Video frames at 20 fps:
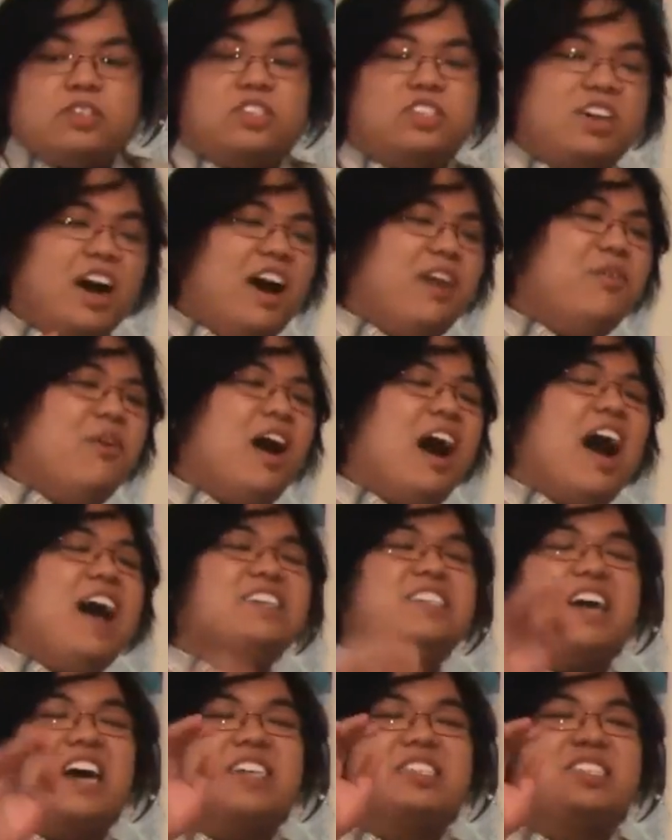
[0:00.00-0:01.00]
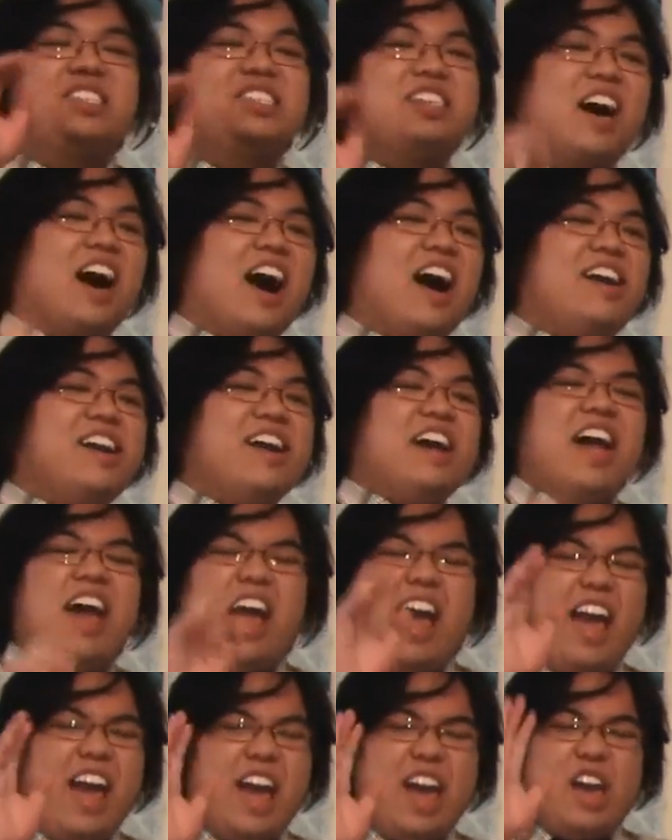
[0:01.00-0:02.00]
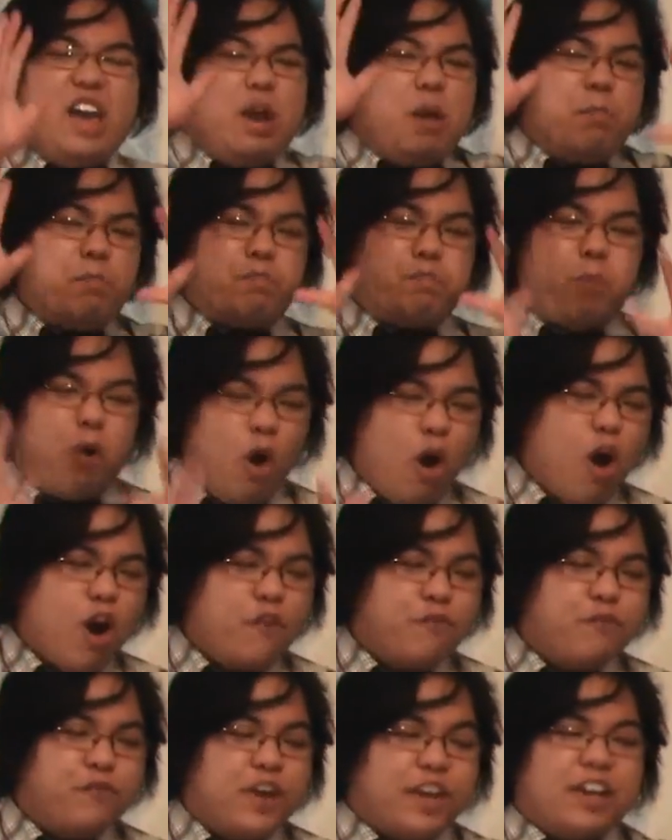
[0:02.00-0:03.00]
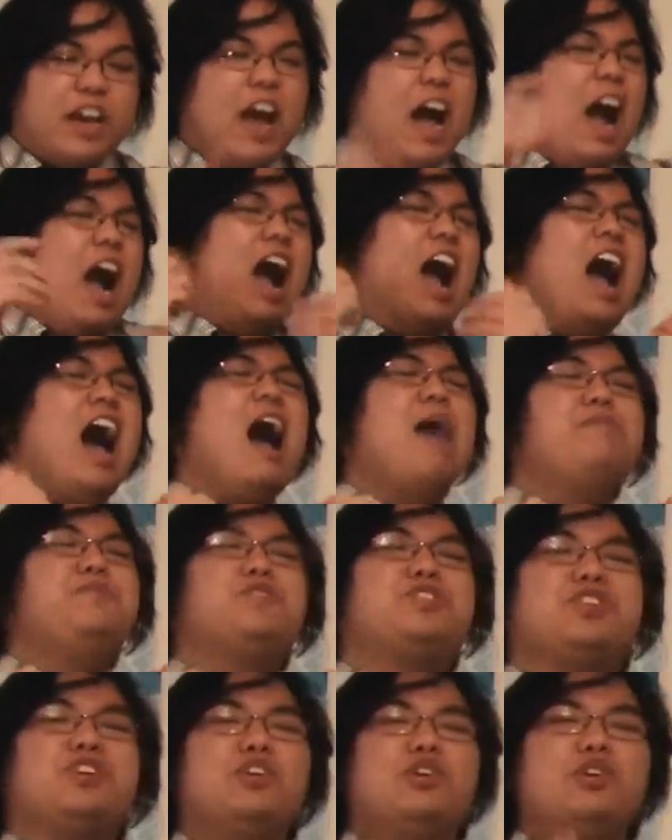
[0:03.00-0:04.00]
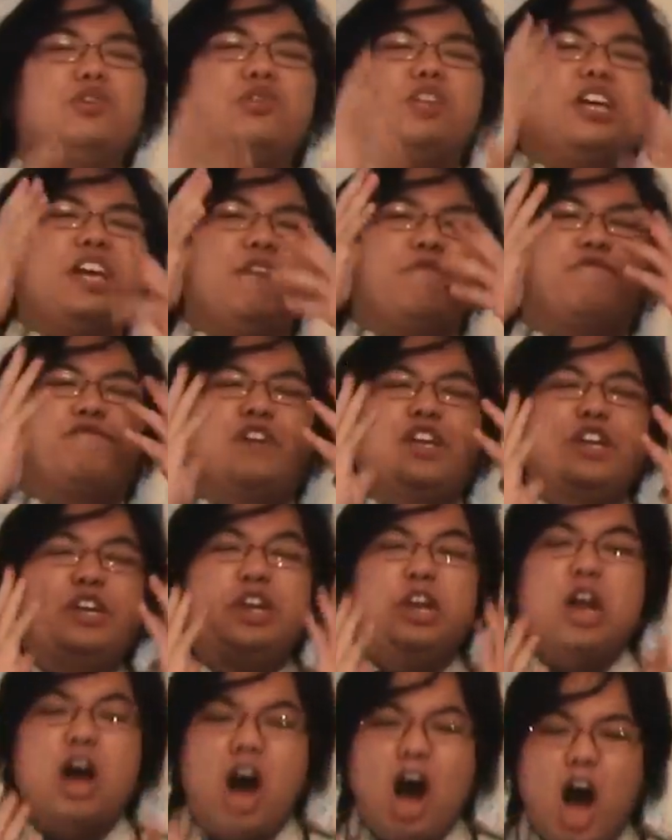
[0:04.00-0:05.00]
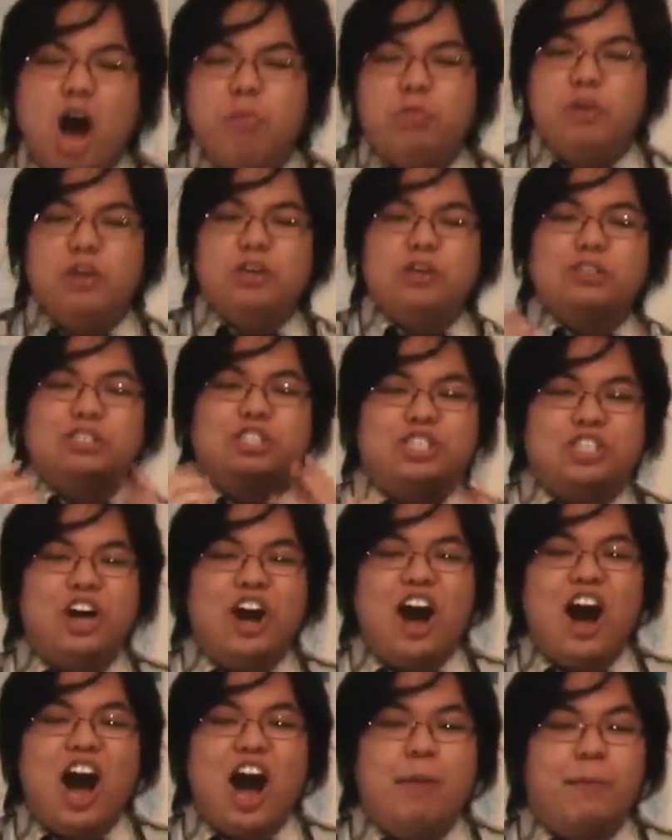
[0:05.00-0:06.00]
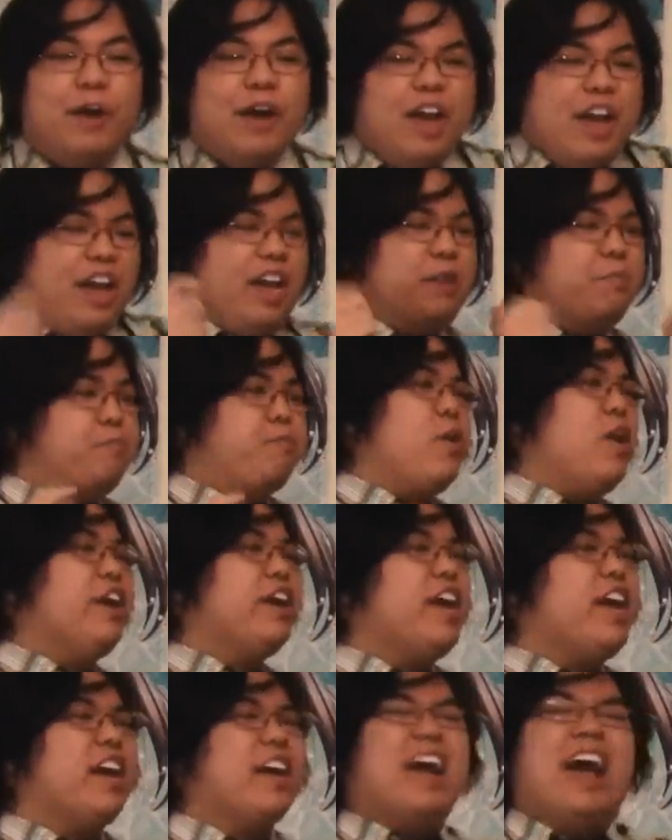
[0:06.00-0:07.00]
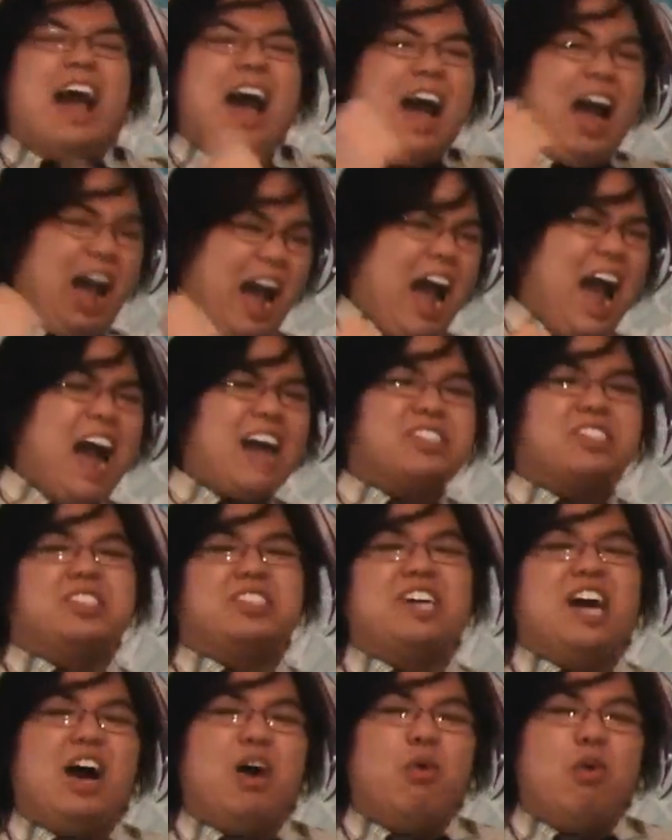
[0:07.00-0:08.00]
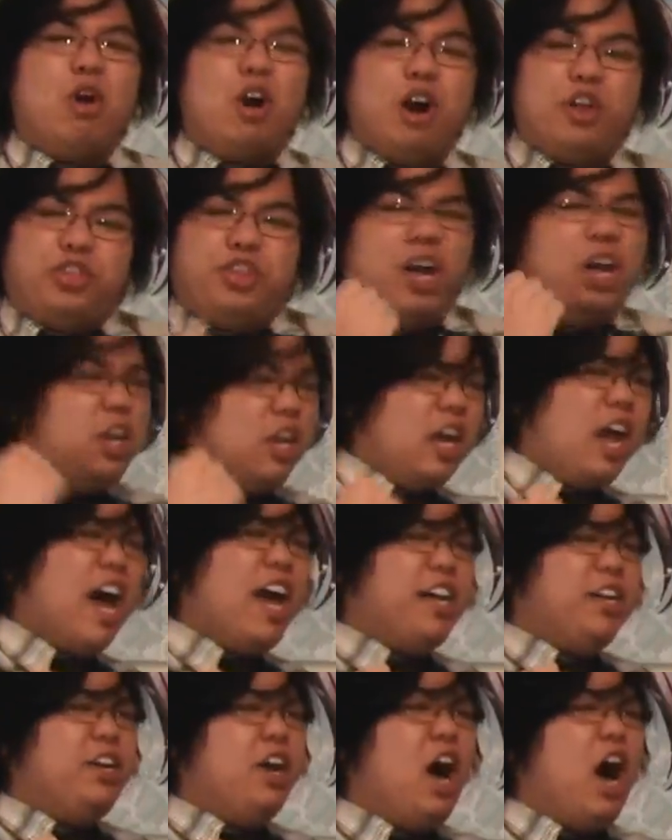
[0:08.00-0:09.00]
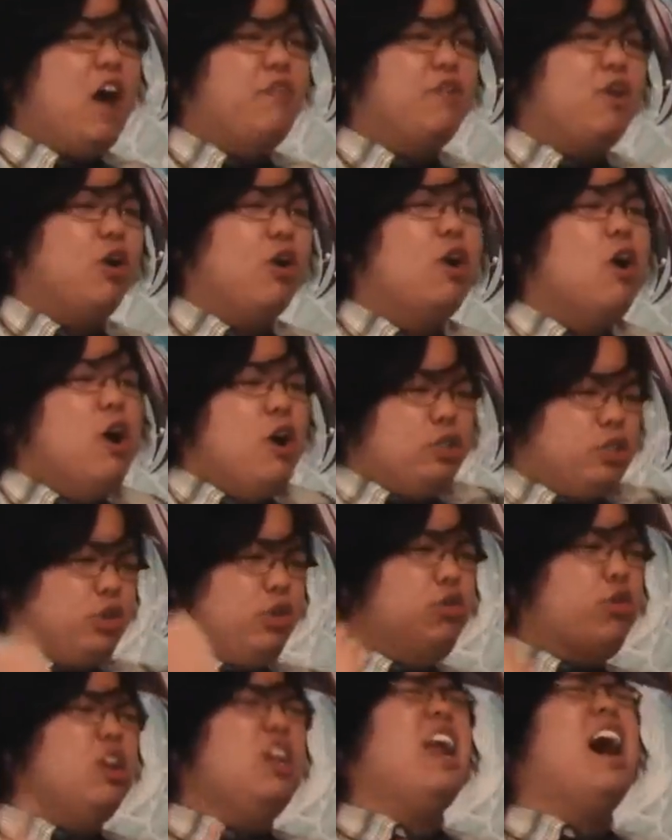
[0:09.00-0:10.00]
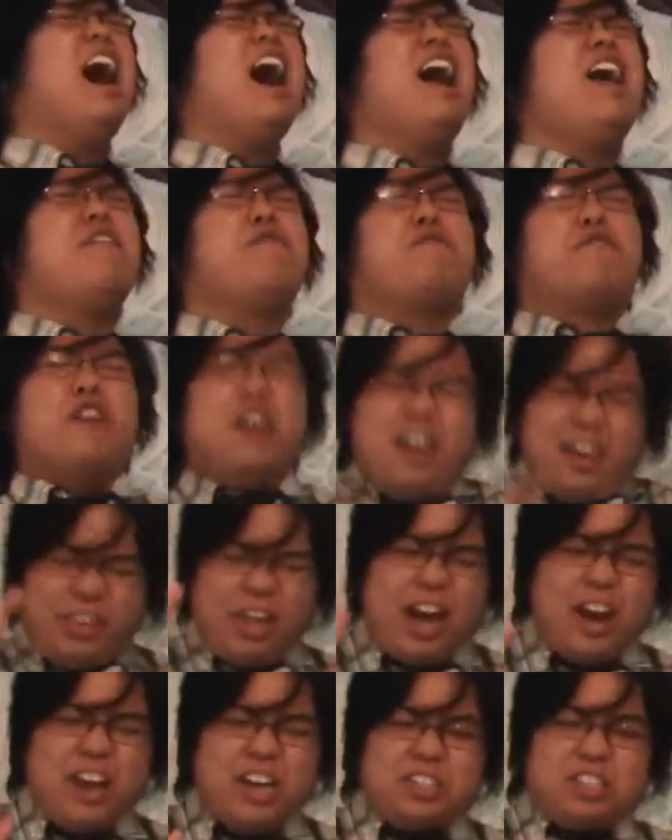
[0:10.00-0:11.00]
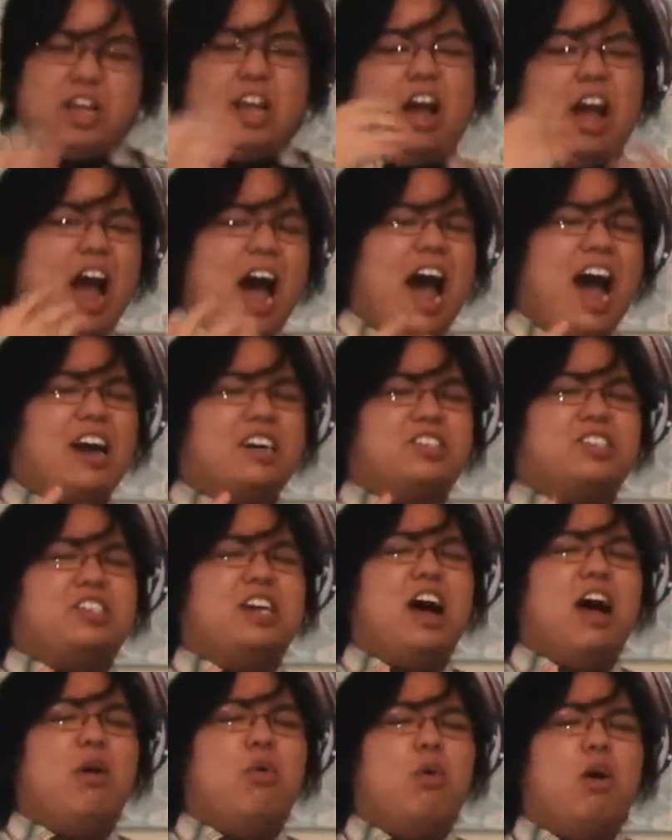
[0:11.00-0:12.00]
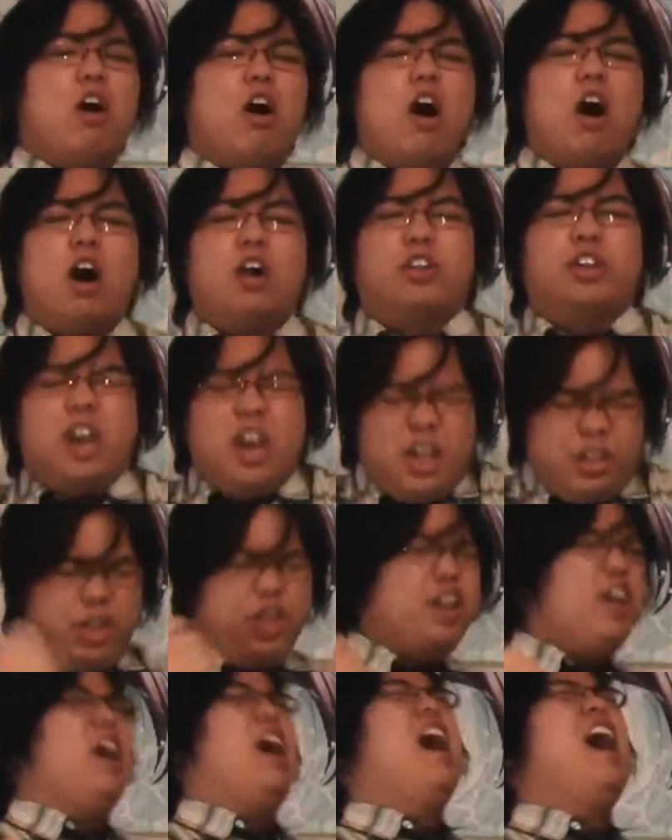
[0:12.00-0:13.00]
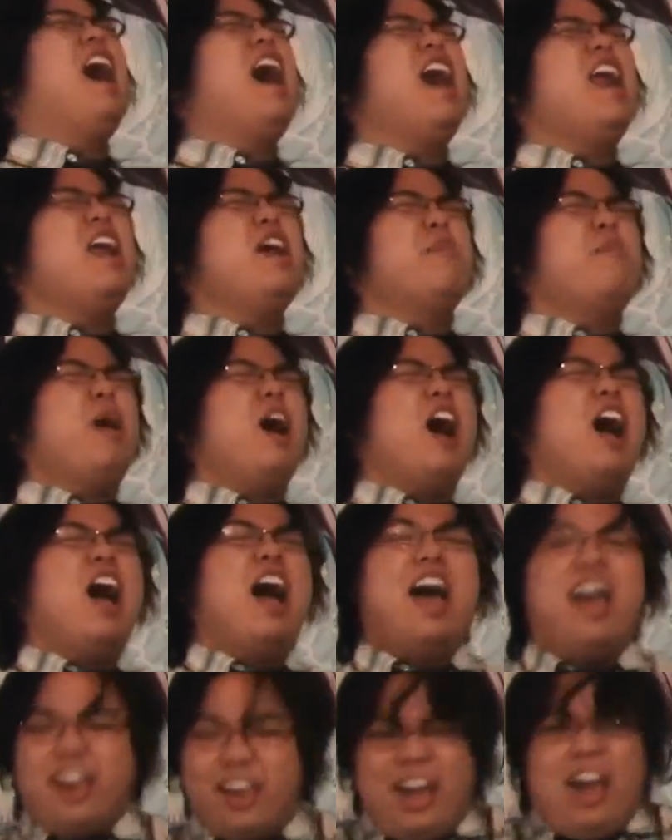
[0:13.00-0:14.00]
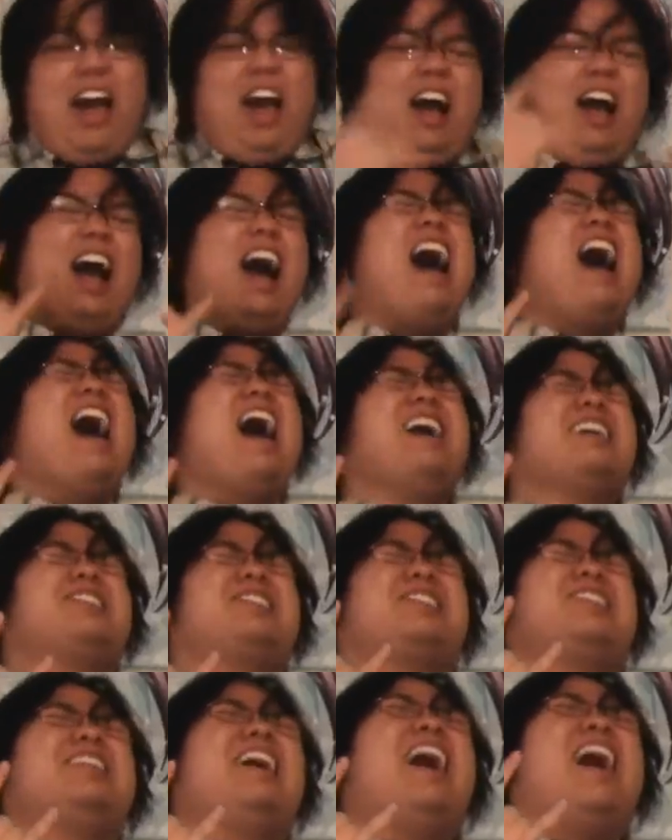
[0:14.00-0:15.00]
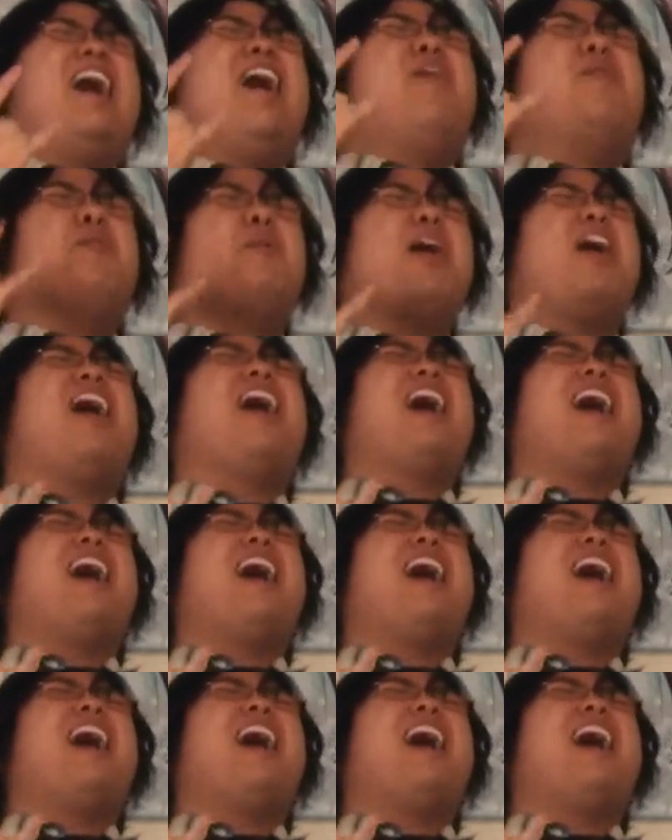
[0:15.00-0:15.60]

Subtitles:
Sunrise has done a perfect, absolutely phenomenal job in bringing Accel World, the light novel, to life. That is Accel World, the anime Accel World!